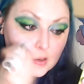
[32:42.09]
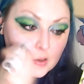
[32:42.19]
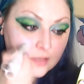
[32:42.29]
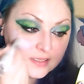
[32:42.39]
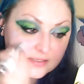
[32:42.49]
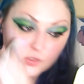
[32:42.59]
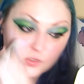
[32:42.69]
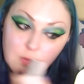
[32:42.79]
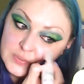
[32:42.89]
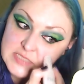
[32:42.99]
Let's
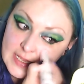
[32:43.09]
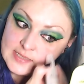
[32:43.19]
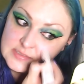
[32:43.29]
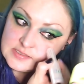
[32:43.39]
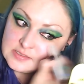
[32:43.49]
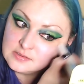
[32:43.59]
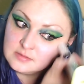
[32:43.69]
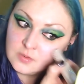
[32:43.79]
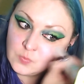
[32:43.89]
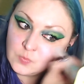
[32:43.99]
not pretend
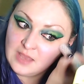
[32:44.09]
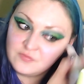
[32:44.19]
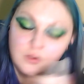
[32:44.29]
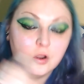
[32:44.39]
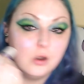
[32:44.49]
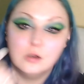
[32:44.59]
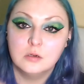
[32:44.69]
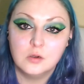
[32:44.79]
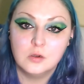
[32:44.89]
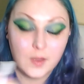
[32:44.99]
that we haven't got
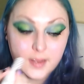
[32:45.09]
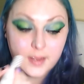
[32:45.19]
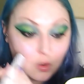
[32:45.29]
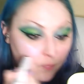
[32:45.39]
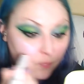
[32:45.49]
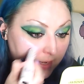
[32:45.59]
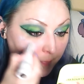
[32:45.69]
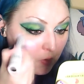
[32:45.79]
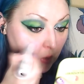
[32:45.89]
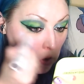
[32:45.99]
quite a lot of
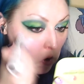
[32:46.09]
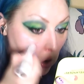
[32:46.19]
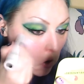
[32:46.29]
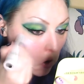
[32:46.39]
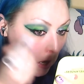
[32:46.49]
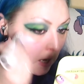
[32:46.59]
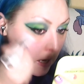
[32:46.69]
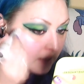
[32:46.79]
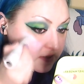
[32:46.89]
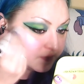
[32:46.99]
makeup on.
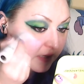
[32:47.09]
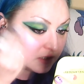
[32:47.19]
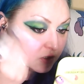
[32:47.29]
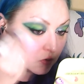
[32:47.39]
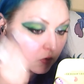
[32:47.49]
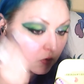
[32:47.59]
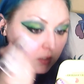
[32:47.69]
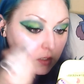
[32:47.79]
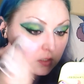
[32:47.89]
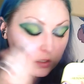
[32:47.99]
Let's make
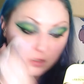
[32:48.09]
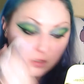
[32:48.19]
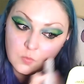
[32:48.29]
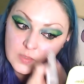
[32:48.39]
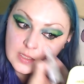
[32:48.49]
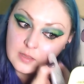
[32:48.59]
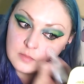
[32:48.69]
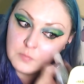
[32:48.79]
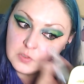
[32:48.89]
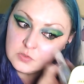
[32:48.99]
sure that we get the
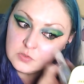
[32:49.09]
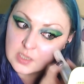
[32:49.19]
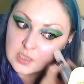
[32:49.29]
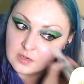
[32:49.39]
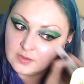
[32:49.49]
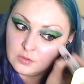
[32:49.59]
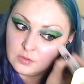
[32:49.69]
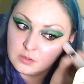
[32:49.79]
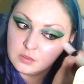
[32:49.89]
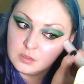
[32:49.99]
most out of our
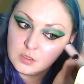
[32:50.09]
look,